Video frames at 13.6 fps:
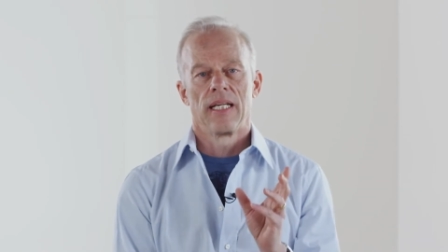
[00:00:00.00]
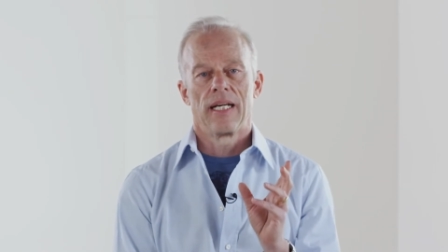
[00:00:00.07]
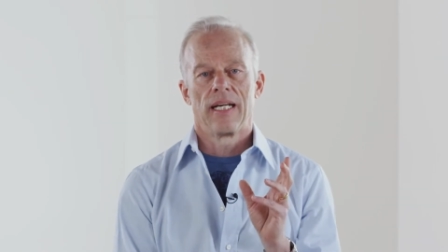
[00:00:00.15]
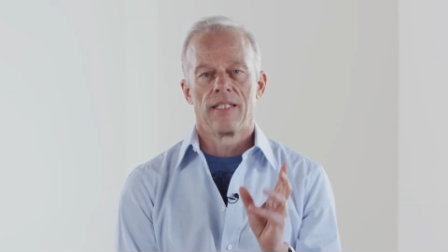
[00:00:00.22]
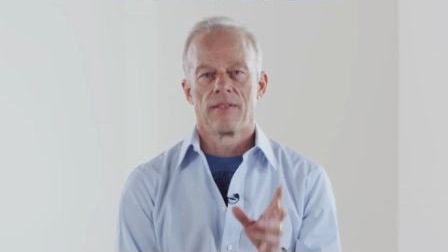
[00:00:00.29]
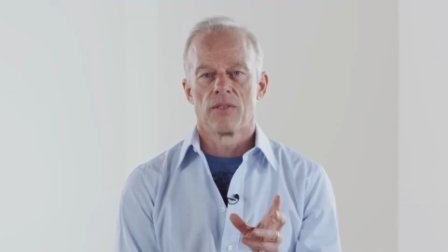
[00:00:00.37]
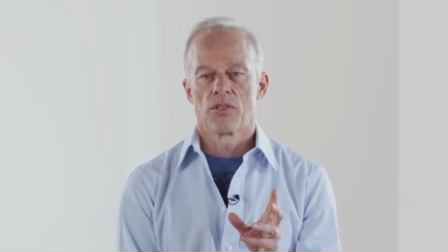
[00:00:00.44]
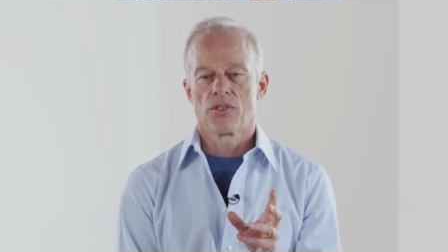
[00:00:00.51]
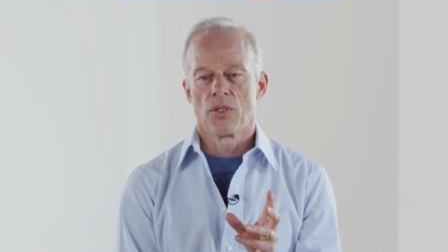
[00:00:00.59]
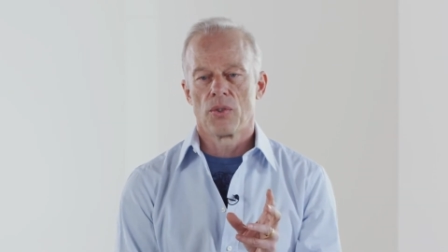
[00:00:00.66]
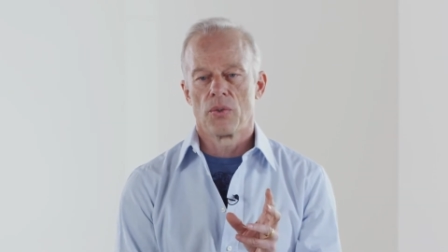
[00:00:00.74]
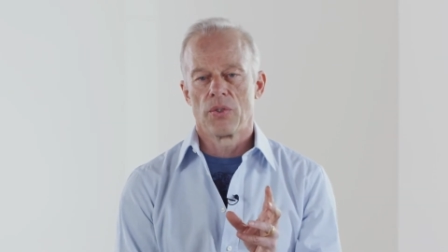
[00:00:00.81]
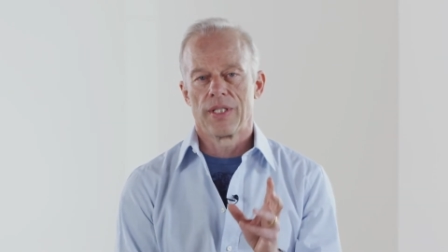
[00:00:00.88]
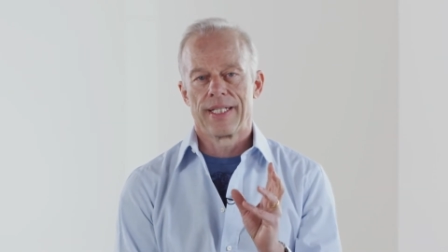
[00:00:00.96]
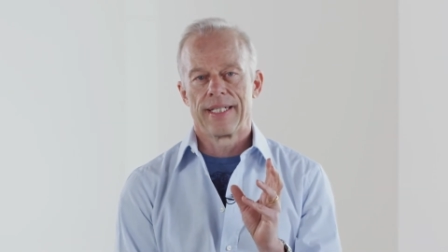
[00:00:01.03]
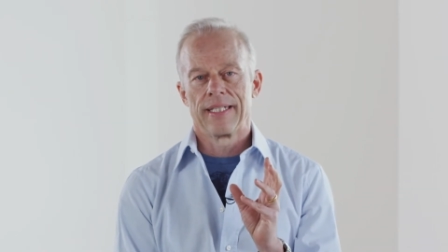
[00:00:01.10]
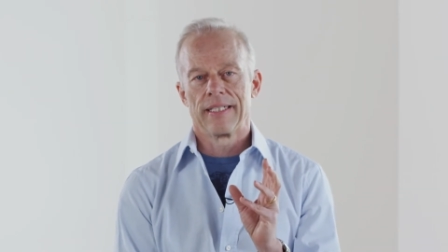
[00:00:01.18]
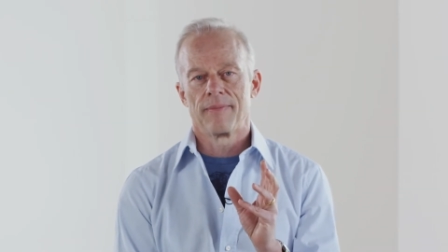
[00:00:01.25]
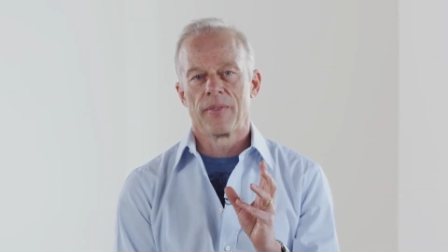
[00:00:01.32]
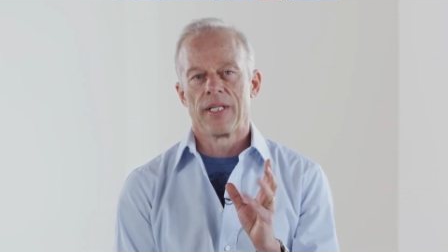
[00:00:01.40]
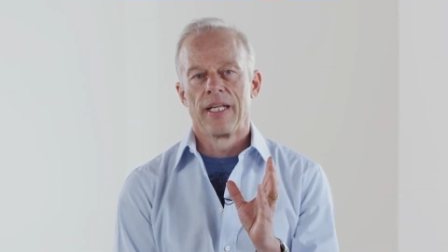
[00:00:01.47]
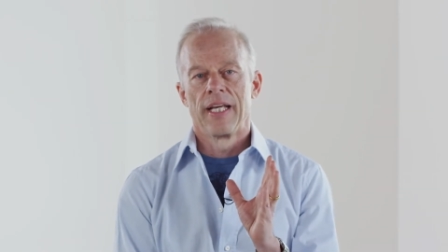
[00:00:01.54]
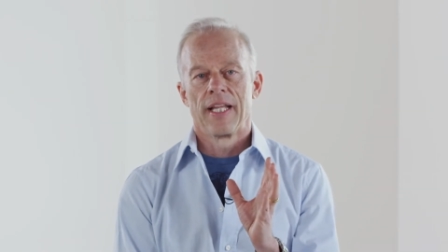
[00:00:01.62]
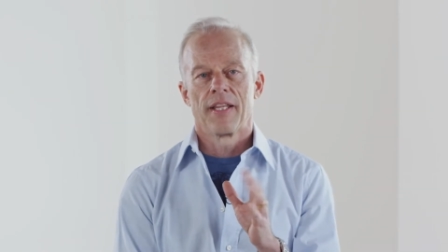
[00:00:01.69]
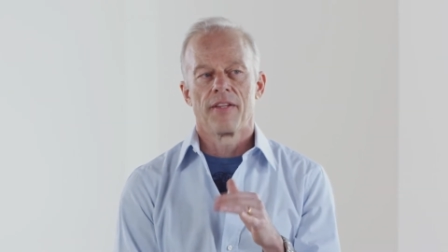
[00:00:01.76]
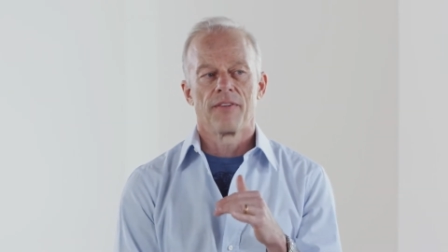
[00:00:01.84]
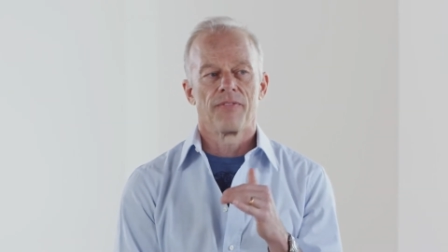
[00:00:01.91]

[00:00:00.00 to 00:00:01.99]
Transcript: And so the